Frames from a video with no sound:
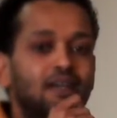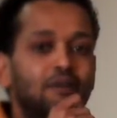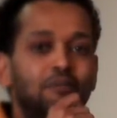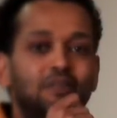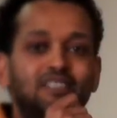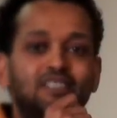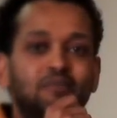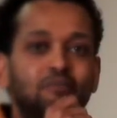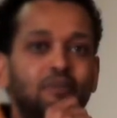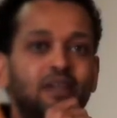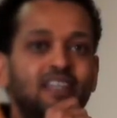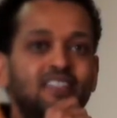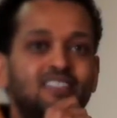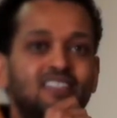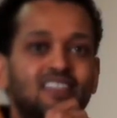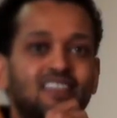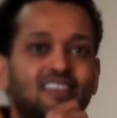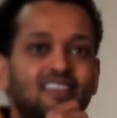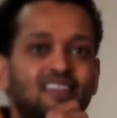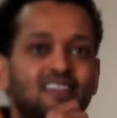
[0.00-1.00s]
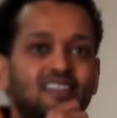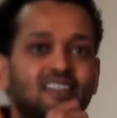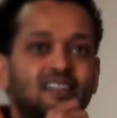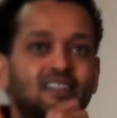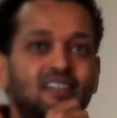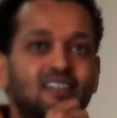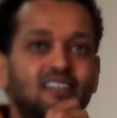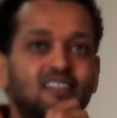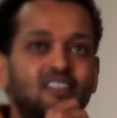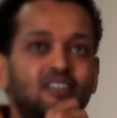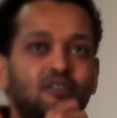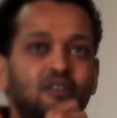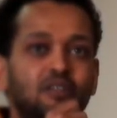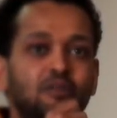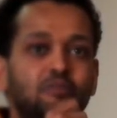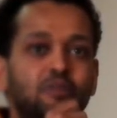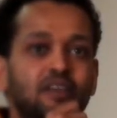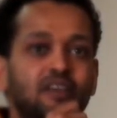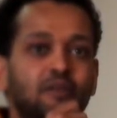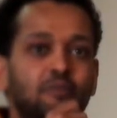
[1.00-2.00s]
I mean, it's amazing, in
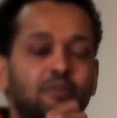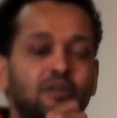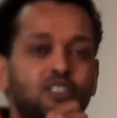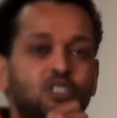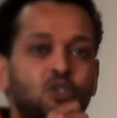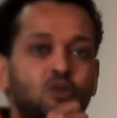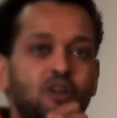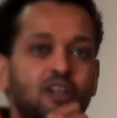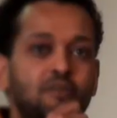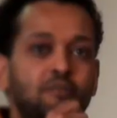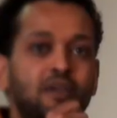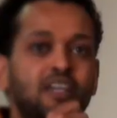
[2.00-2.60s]
obituary,